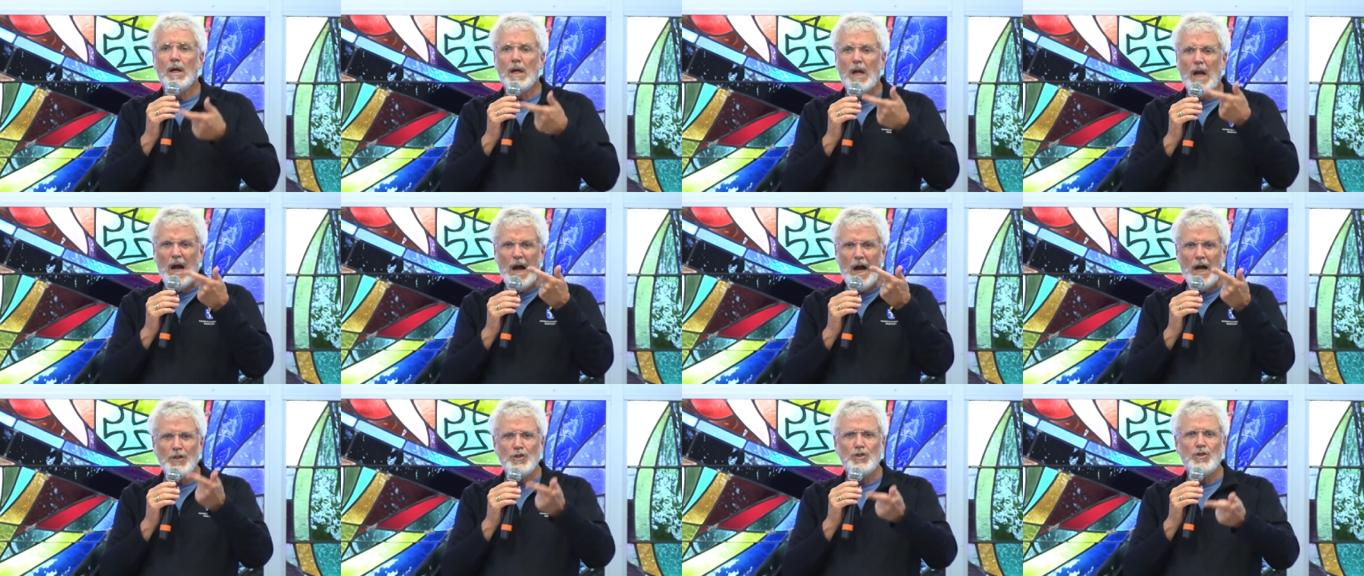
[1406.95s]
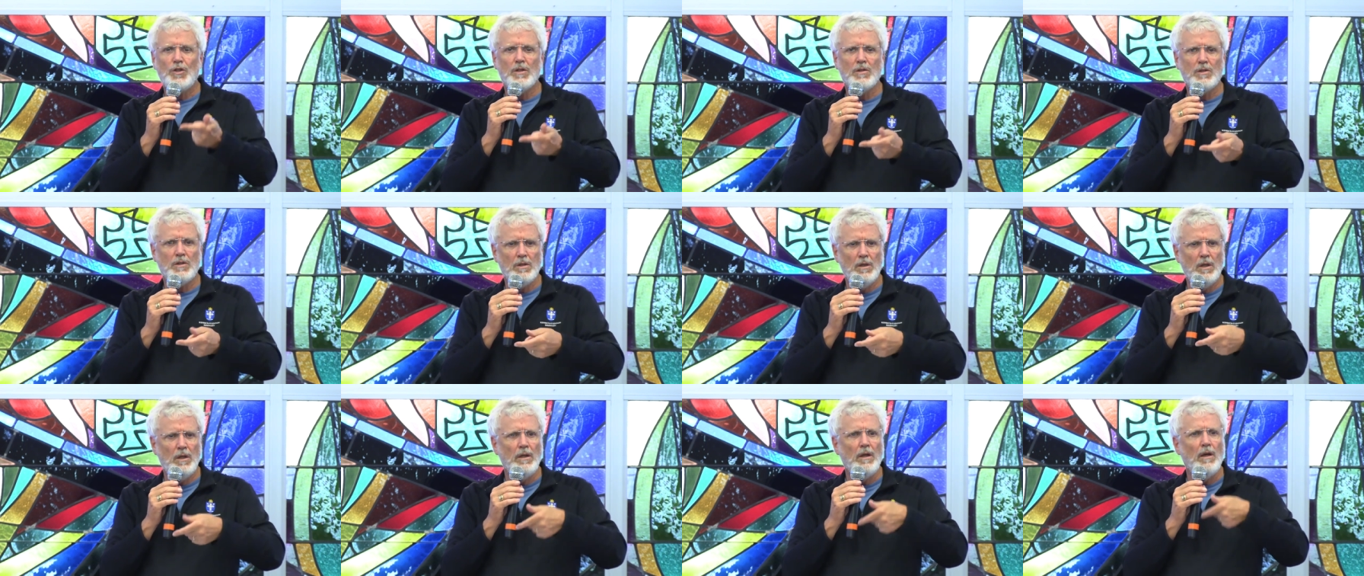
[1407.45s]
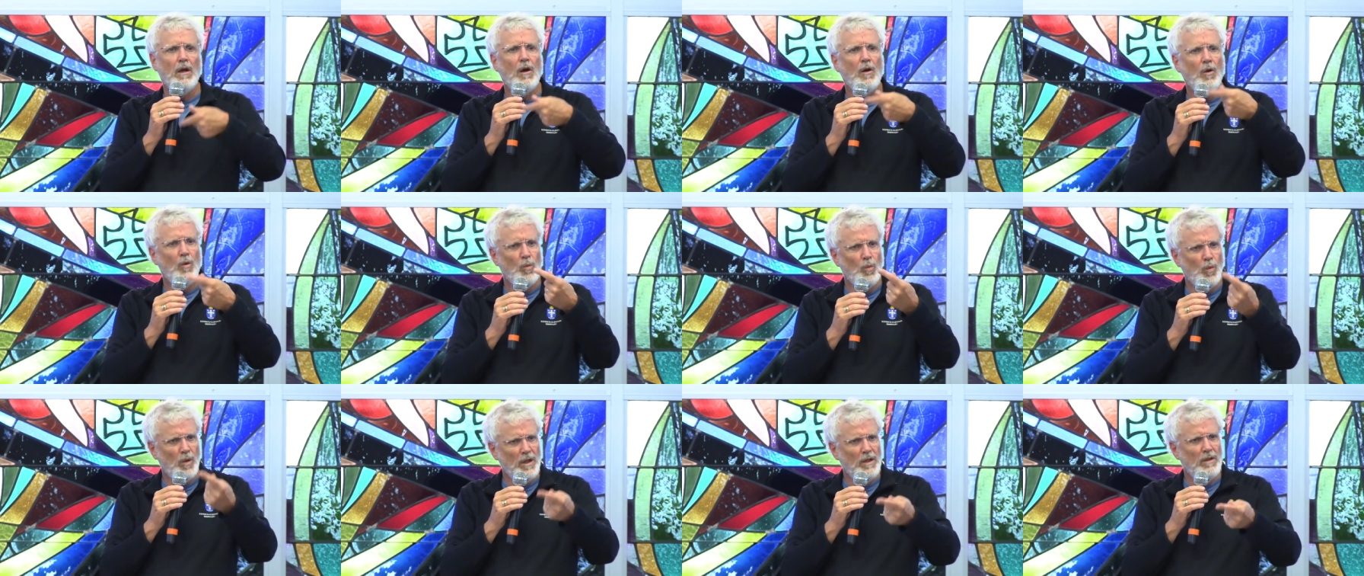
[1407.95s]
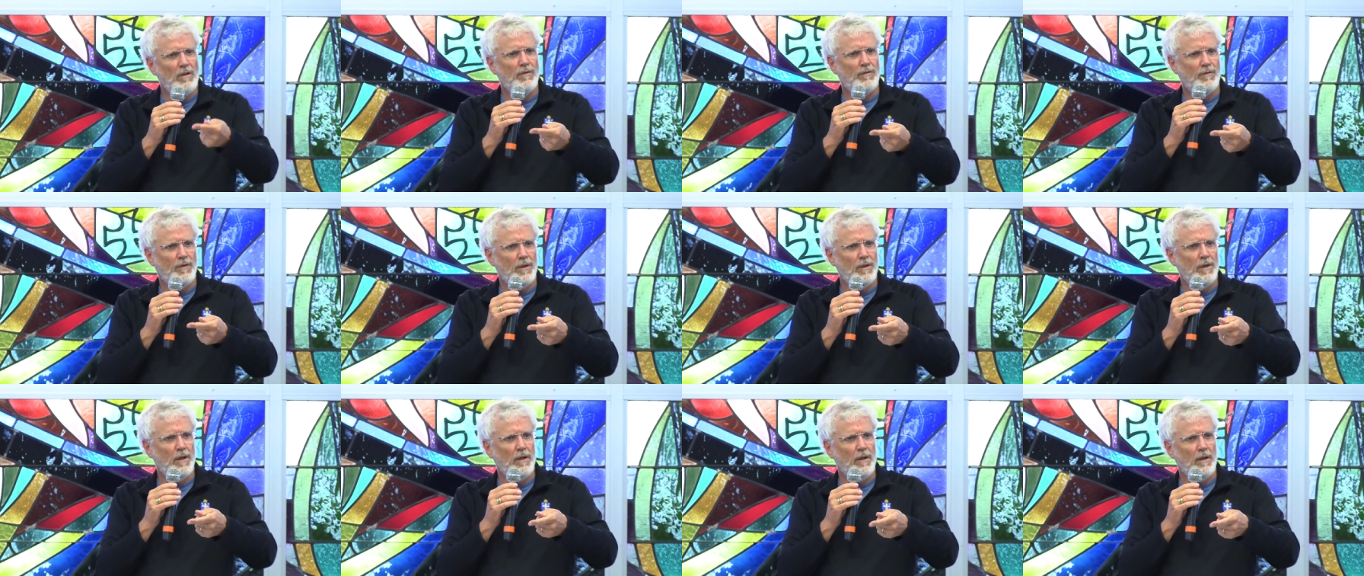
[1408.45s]
consciously,
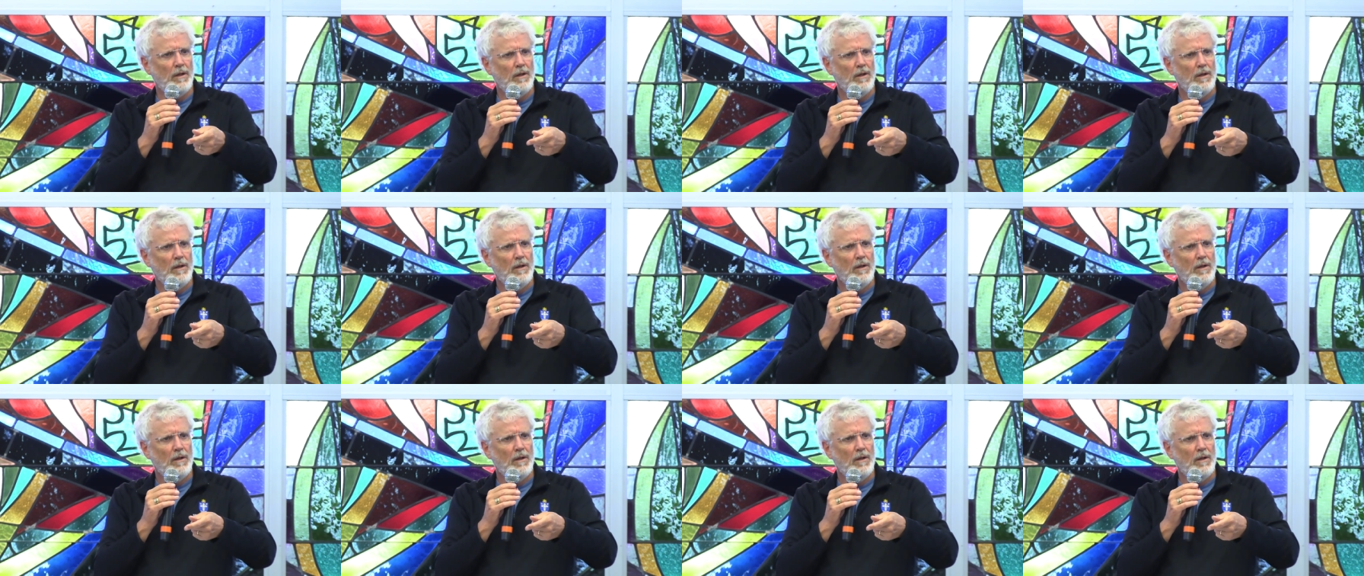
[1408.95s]
willfully,